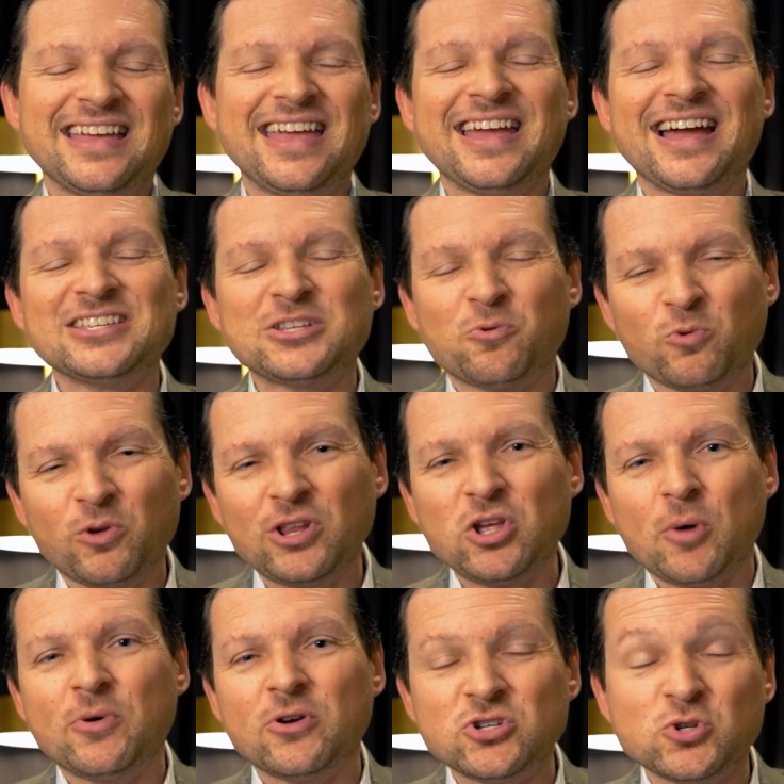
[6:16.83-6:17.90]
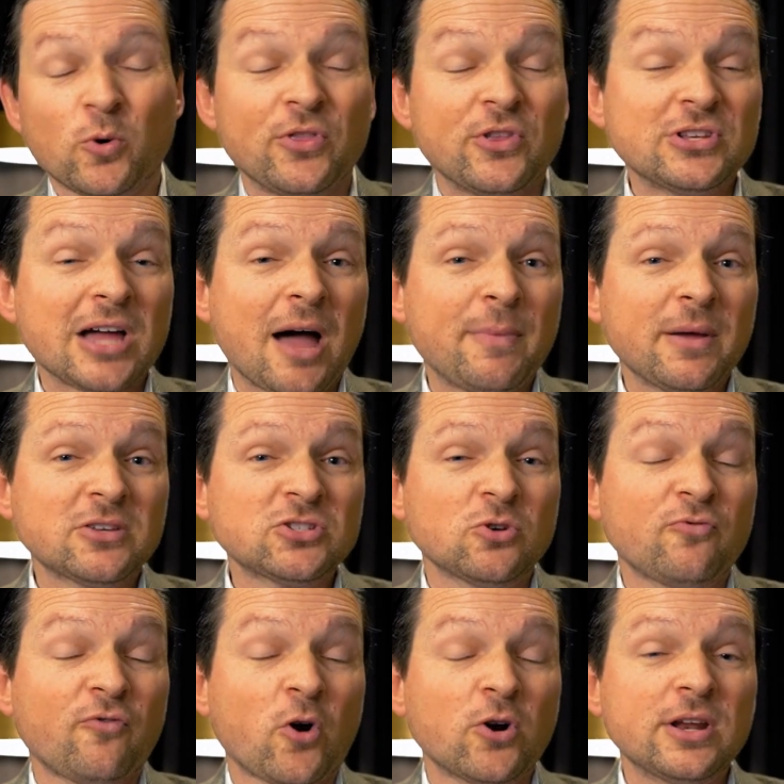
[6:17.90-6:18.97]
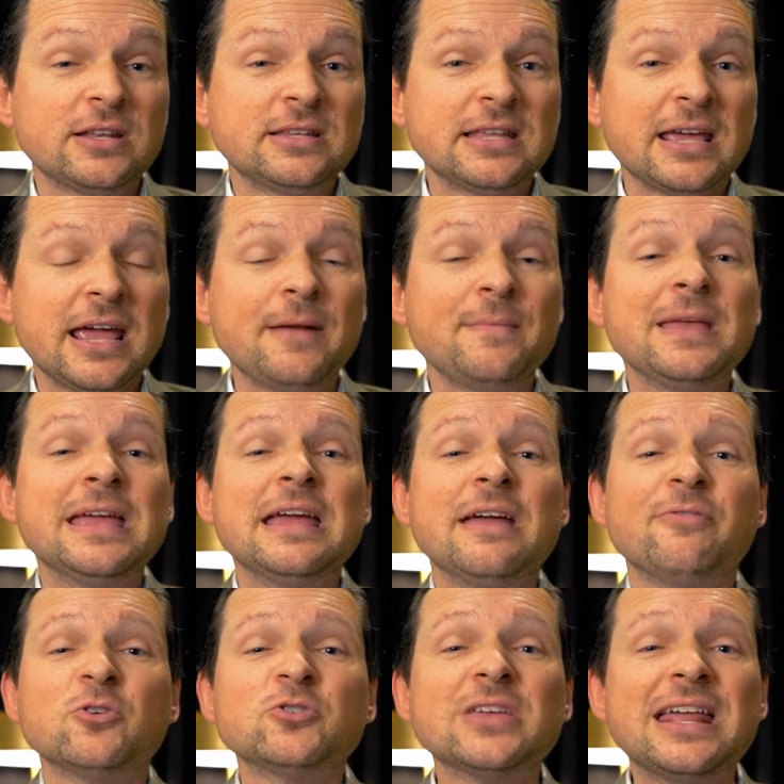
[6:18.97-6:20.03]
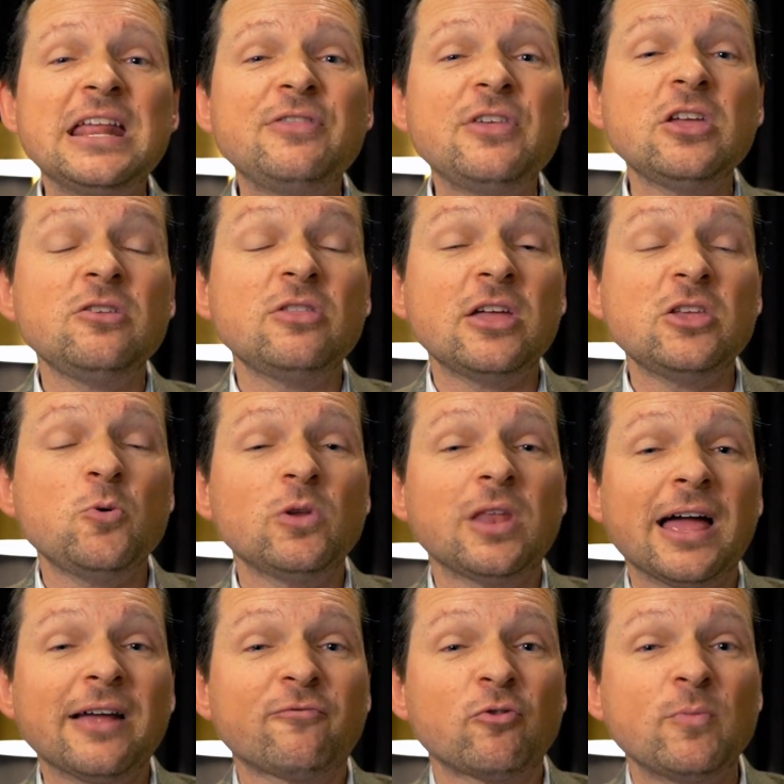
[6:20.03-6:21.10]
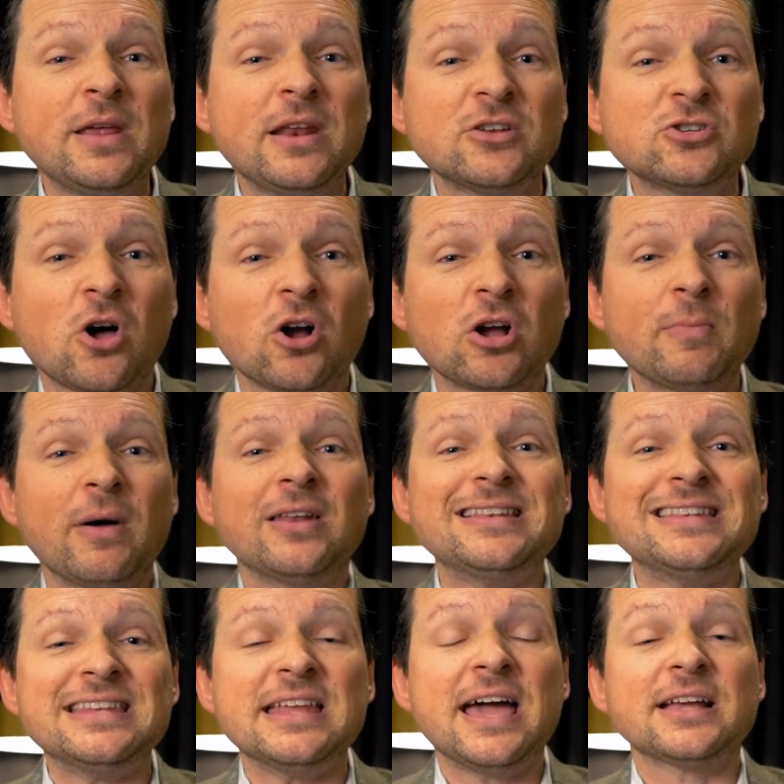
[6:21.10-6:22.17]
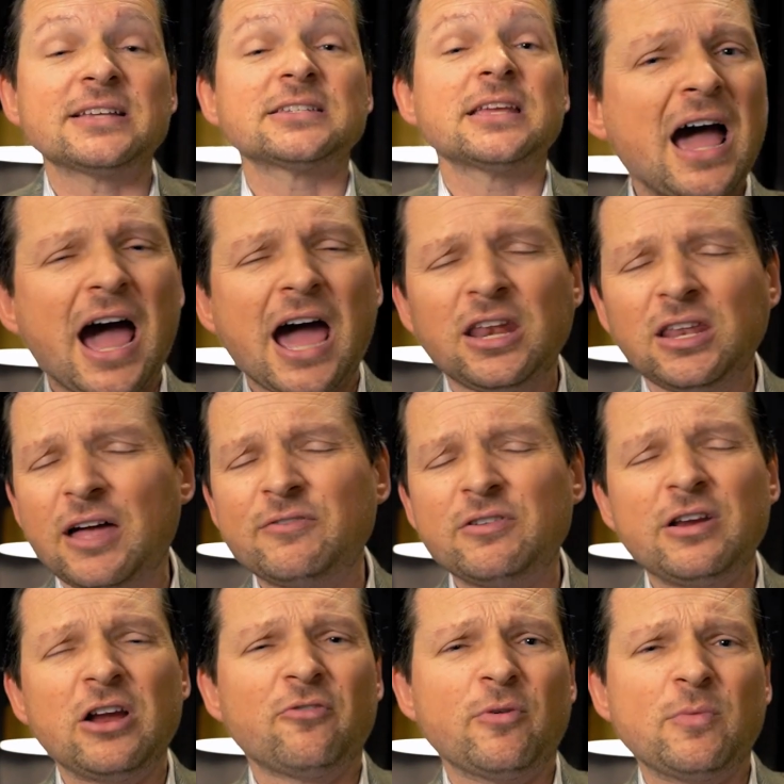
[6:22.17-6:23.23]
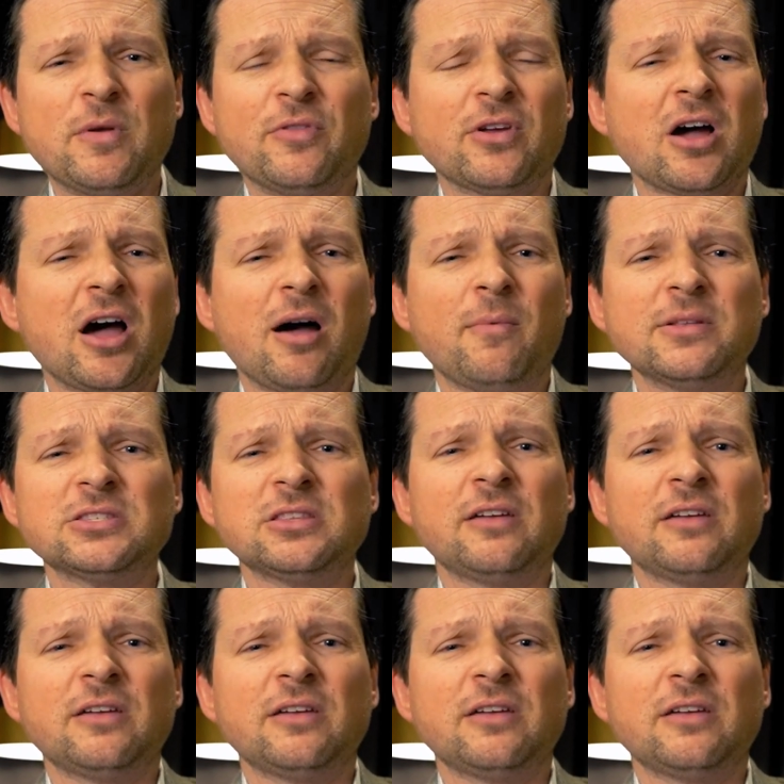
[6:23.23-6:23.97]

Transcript: Hey guys, I really hope you're enjoying the topic so far today. If there's anything that you would like for me to talk about next, I'd love to hear from you in the comments.